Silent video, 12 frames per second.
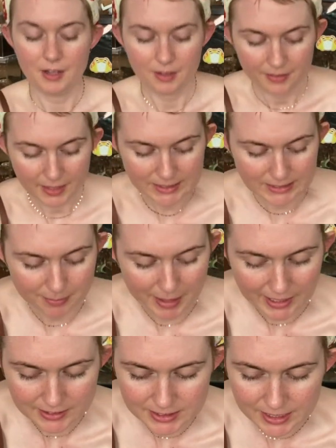This
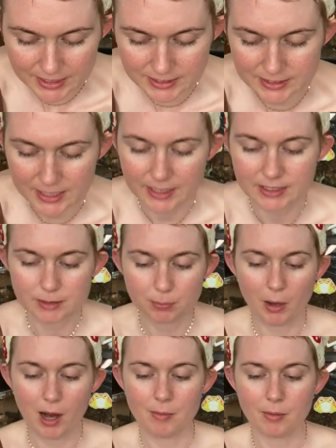mantis is
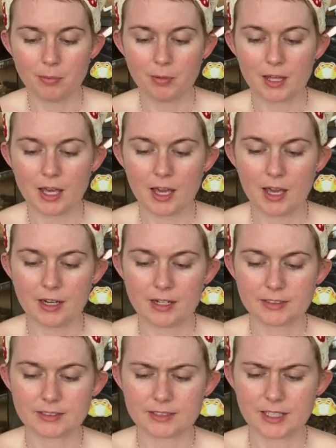probably in
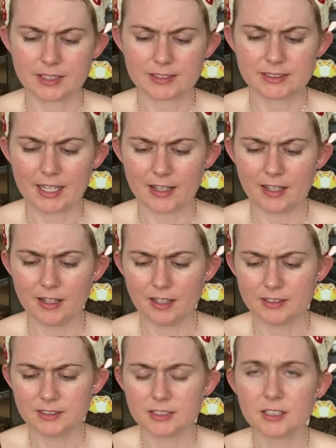its like second
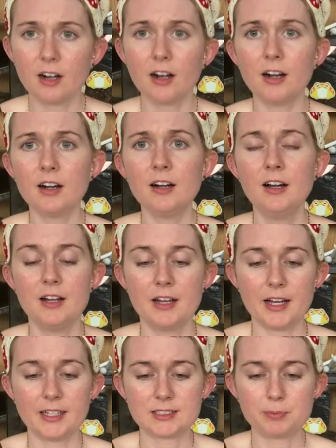instar.
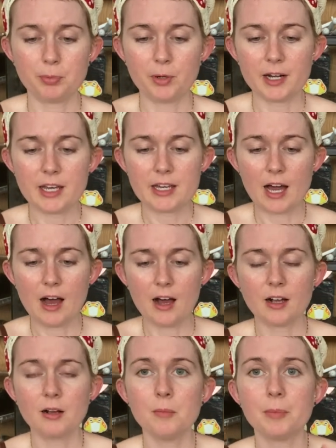It's pretty
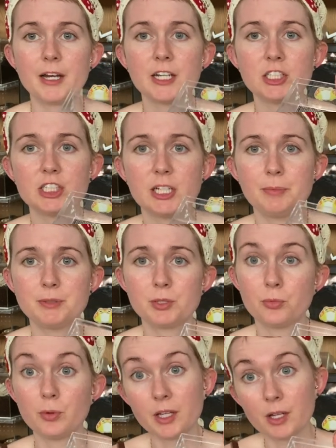young, but it shipped
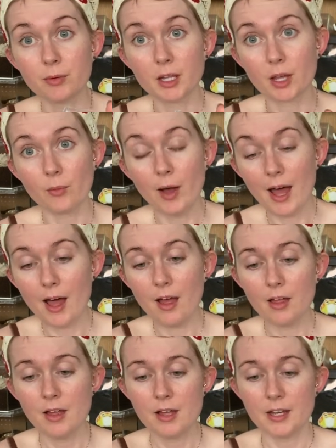really, really
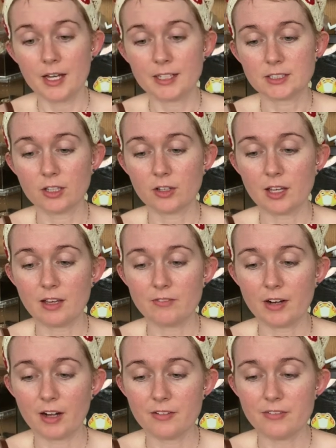well. It's looking
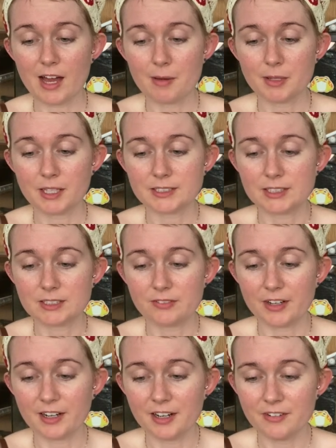very fabulous. It's
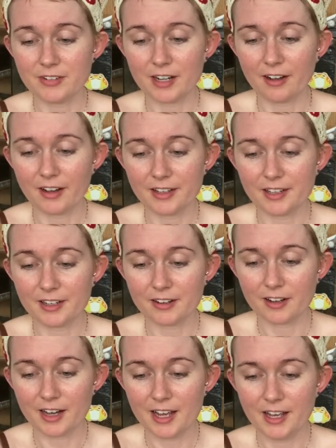very, very
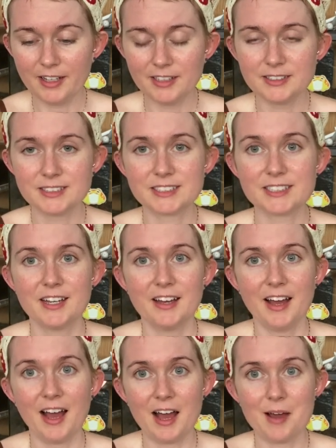curious.
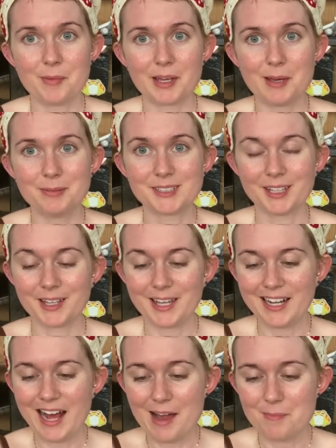It keeps
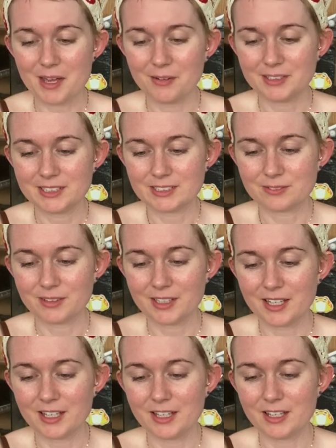looking at me, which is
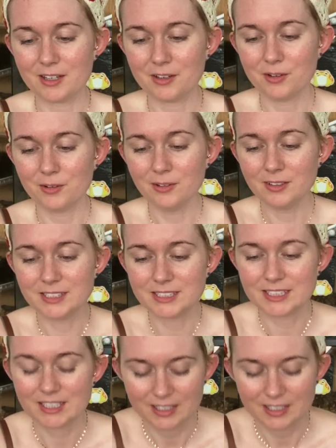really cute.